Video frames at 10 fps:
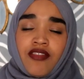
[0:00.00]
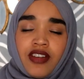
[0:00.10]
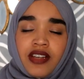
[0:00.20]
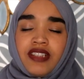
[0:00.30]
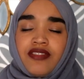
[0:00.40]
a
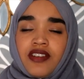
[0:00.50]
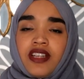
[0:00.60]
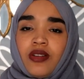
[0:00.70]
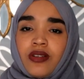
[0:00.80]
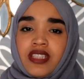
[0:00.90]
very,
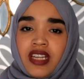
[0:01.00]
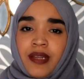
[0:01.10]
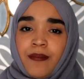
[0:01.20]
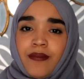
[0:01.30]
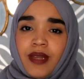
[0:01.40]
very long
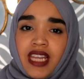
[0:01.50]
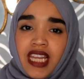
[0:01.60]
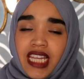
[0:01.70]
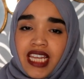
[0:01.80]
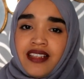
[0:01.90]
time,
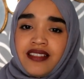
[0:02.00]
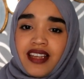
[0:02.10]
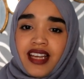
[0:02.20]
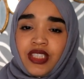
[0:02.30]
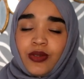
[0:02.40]
and
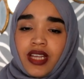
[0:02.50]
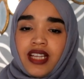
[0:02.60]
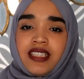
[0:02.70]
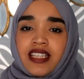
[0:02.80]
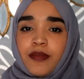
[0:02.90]
you
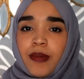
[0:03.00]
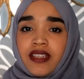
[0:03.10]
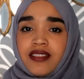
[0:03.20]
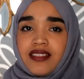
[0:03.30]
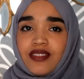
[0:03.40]
can't
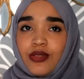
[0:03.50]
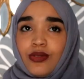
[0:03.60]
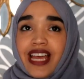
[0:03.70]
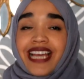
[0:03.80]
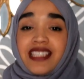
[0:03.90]
expect
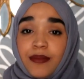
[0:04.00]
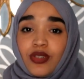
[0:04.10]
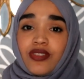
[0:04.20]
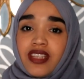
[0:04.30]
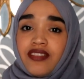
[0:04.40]
to accept
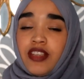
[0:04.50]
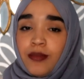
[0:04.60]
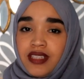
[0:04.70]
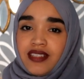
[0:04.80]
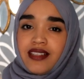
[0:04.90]
yourself
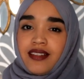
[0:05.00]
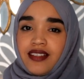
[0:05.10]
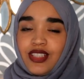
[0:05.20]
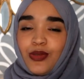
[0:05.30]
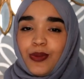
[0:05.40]
immediately.
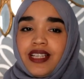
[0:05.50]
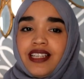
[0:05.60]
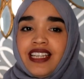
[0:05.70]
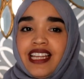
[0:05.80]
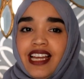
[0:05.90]
You
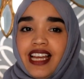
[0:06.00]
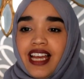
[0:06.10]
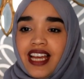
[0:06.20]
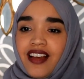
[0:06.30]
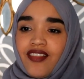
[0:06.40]

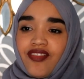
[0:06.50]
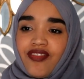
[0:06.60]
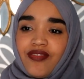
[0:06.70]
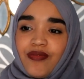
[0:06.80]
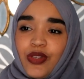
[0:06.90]

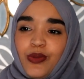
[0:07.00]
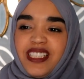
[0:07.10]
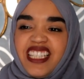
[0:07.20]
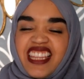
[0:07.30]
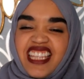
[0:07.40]

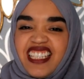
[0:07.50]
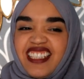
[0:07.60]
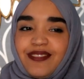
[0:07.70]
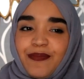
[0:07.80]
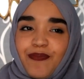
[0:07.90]
will get
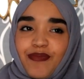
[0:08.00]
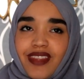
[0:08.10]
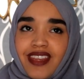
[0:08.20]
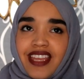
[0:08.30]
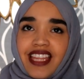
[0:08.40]

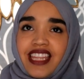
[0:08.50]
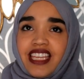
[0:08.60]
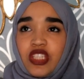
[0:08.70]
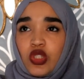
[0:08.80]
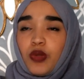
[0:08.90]

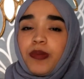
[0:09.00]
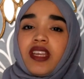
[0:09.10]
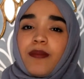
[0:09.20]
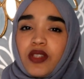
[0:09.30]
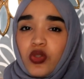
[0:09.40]
the itch to
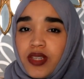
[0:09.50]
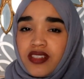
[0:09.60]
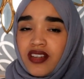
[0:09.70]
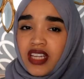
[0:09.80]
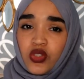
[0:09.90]
pick up the
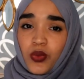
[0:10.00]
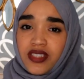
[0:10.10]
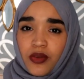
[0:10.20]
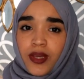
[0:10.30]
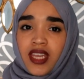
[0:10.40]
tweezer and
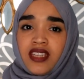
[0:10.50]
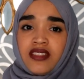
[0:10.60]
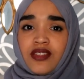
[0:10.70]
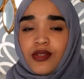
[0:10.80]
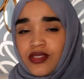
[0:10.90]
tweeze away
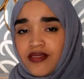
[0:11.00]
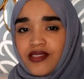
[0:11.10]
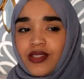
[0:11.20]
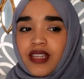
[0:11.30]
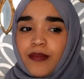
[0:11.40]

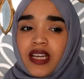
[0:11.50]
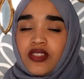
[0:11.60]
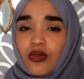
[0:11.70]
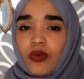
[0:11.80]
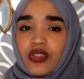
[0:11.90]
to get back
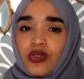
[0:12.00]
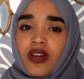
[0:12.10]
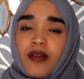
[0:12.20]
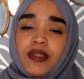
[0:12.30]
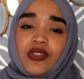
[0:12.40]
to what you
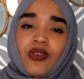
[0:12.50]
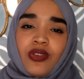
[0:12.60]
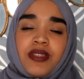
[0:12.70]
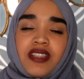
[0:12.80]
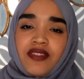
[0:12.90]
are, but you
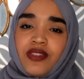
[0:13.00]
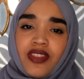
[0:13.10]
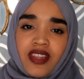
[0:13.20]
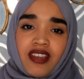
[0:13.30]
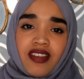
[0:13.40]
always have to
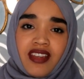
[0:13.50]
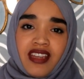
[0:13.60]
think,